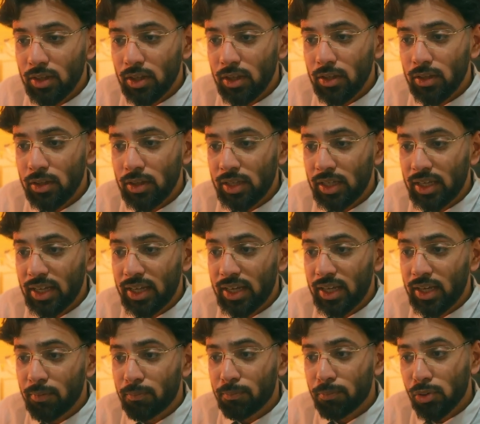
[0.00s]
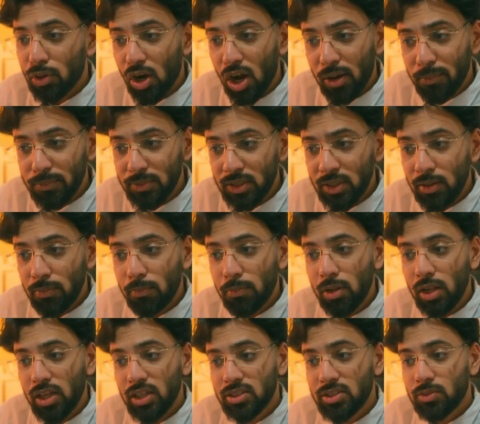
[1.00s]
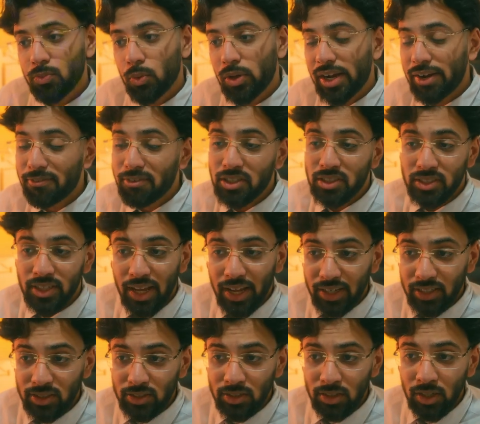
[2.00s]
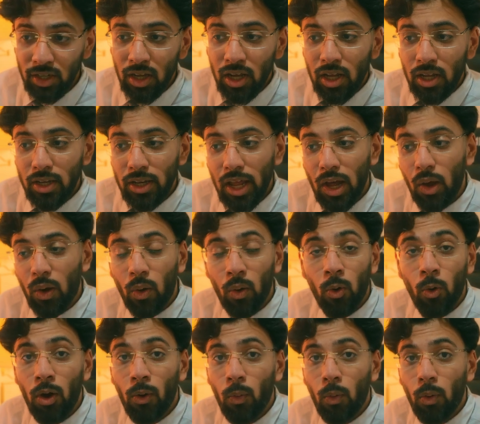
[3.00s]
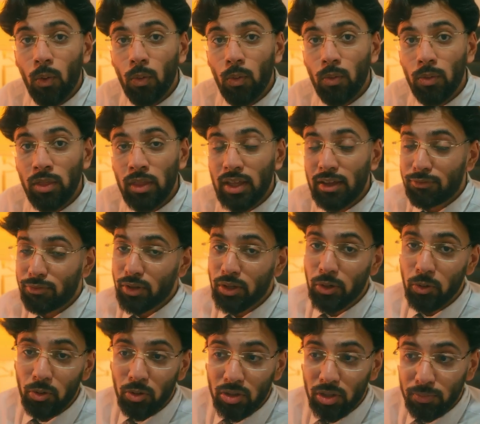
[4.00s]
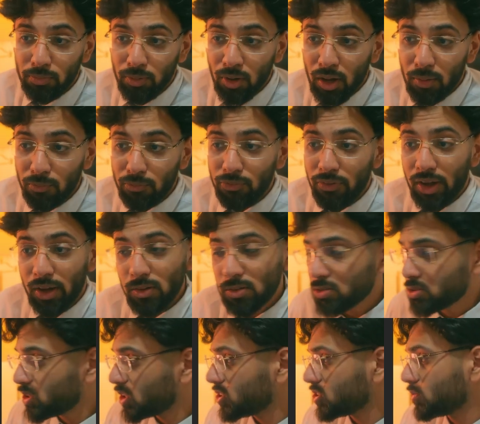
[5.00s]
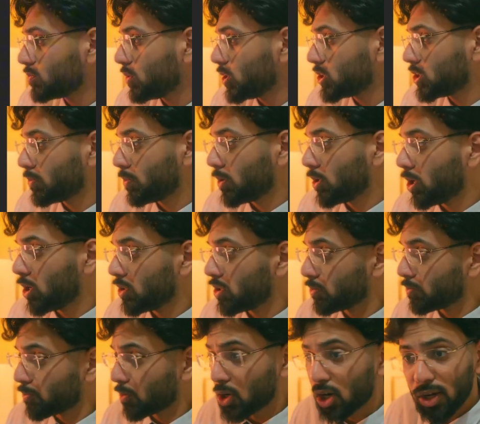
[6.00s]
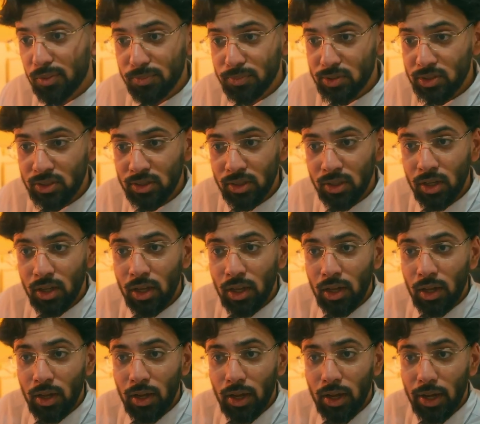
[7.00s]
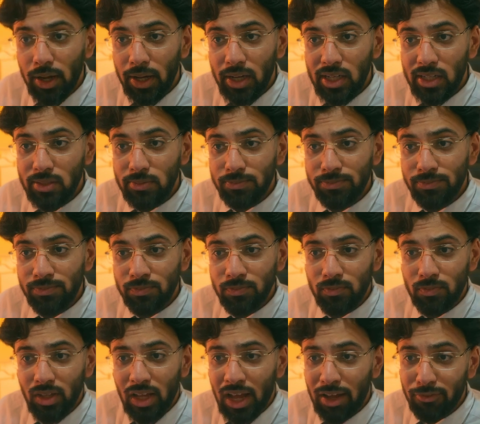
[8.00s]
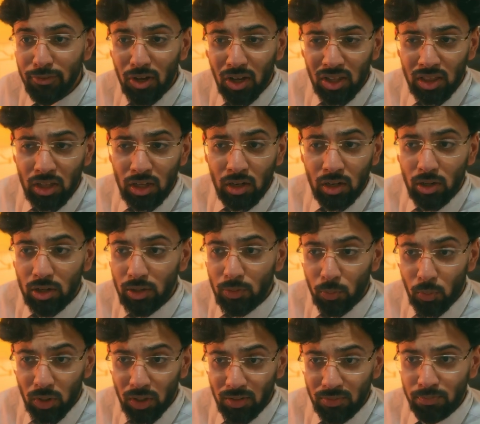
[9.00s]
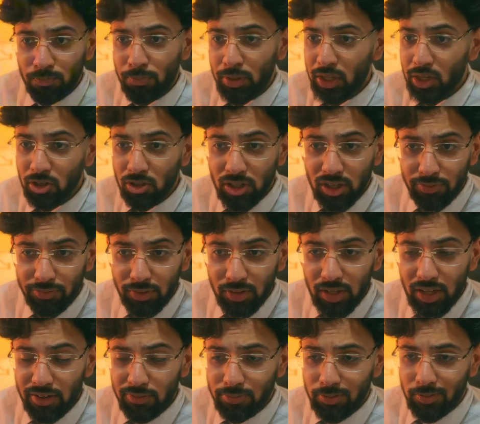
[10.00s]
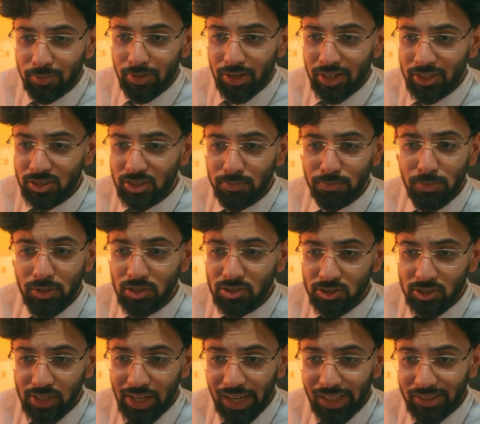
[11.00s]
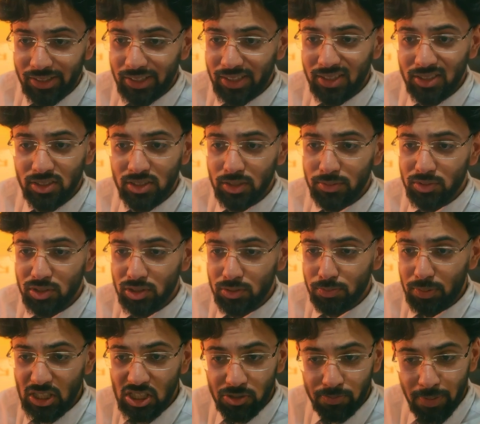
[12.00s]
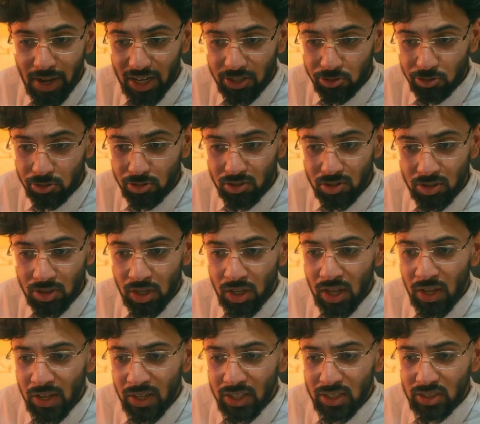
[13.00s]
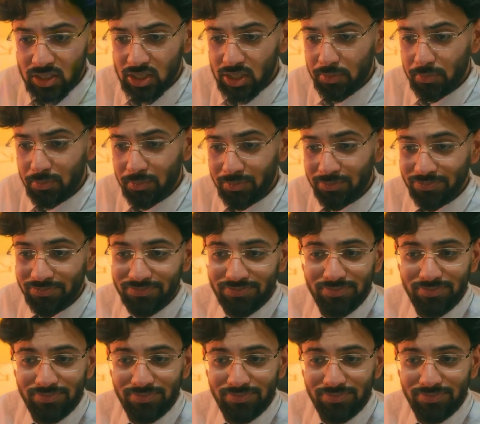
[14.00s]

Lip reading: the prompt plus whatever text. Now if you go to the prompt files, there's multiple other prompts. I've got the current one, Peter Griffin. I've provided some personality, some speech patterns, some